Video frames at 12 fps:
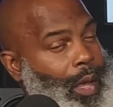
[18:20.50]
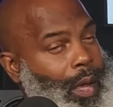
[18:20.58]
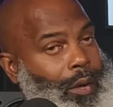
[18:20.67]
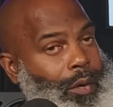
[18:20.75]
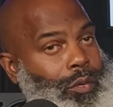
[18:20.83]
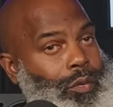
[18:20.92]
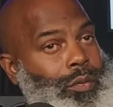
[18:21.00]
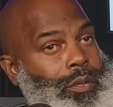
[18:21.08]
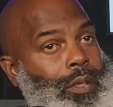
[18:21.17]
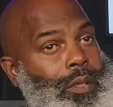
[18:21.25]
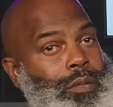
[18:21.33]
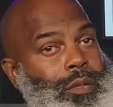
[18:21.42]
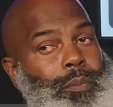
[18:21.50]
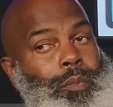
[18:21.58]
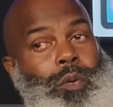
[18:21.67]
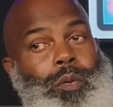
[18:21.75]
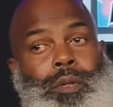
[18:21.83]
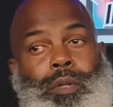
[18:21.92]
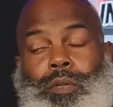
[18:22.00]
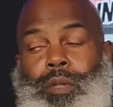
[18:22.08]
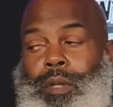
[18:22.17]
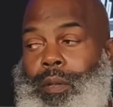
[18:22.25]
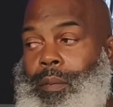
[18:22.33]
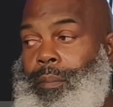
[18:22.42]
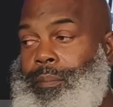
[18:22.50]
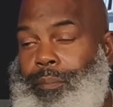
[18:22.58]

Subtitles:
I heard you said something on this one